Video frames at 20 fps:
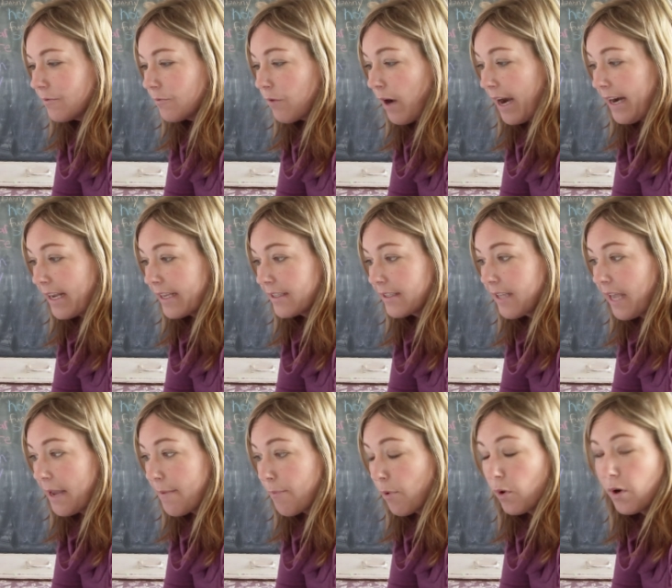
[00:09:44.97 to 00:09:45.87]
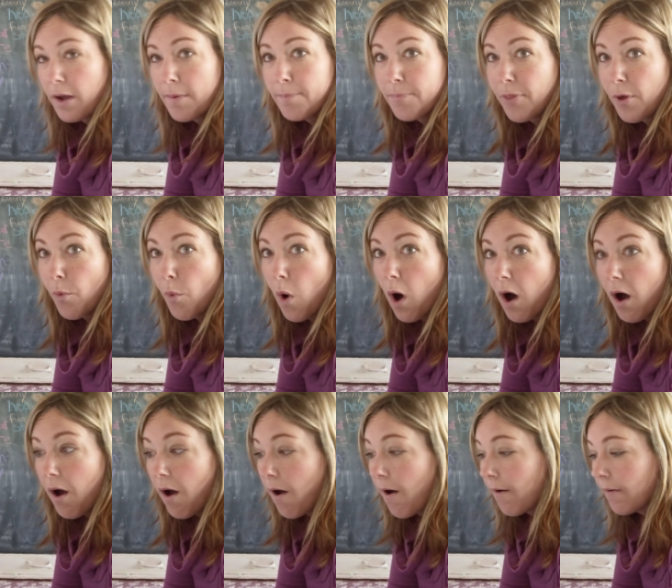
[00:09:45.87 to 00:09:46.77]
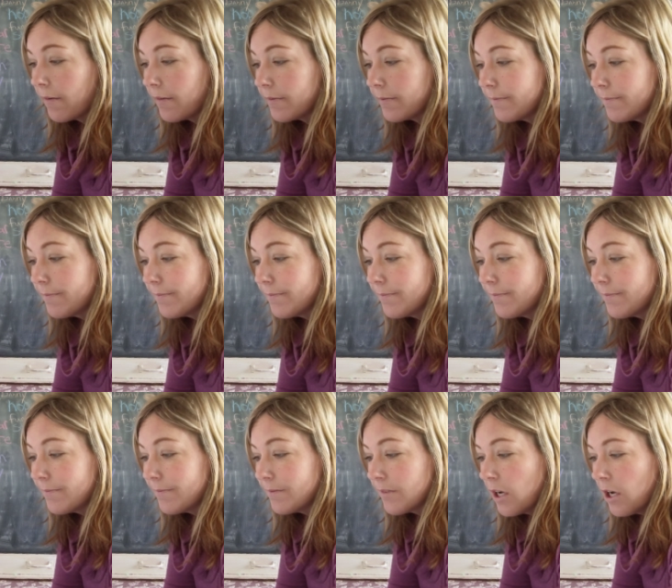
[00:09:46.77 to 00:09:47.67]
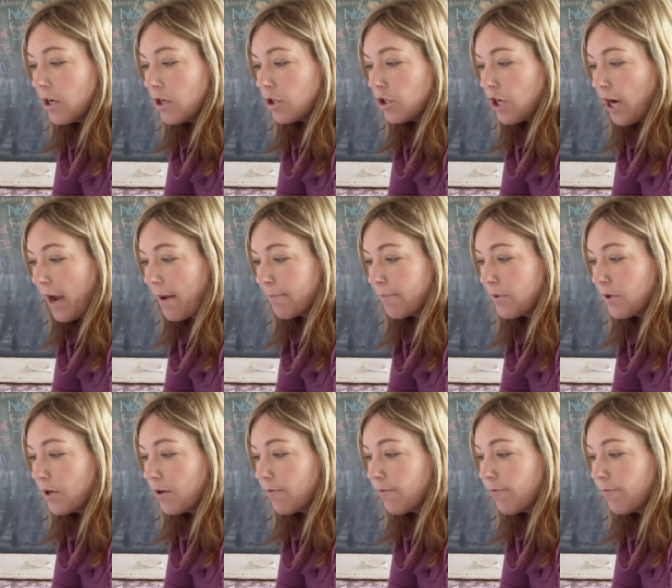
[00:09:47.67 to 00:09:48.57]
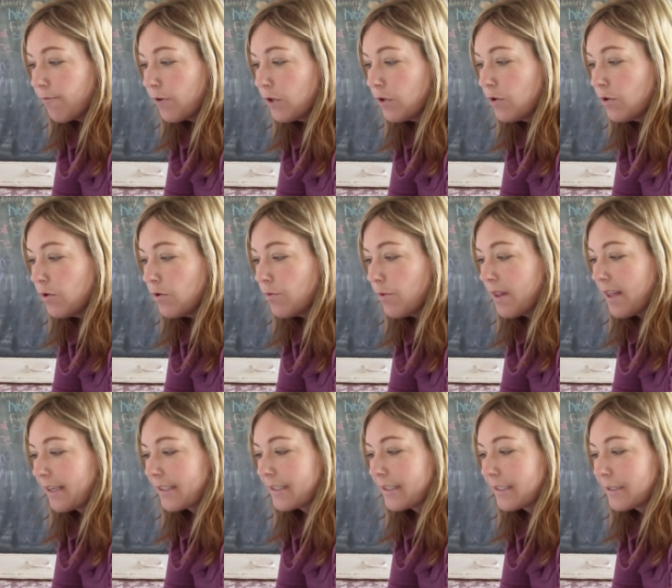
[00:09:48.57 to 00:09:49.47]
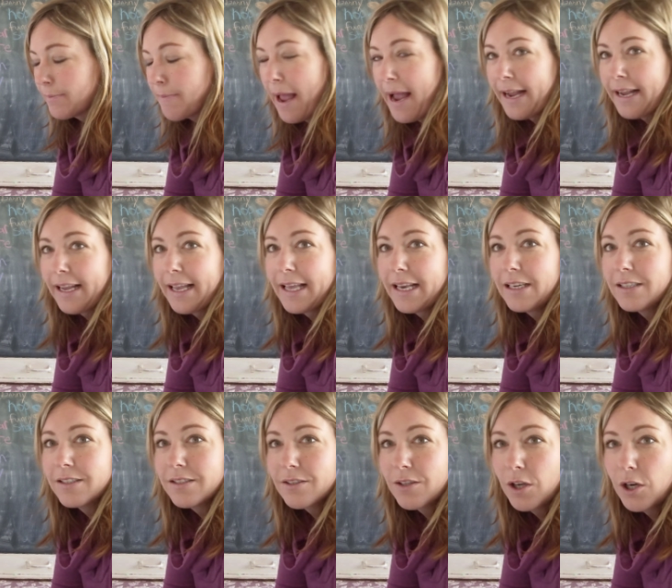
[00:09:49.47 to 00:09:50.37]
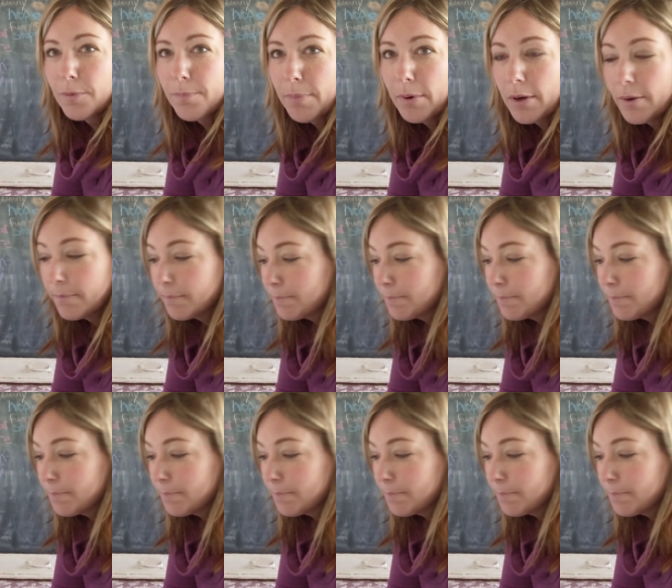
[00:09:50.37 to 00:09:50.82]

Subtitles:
Ride a skateboard up the wall. Chomp your food with a smack and a slurp.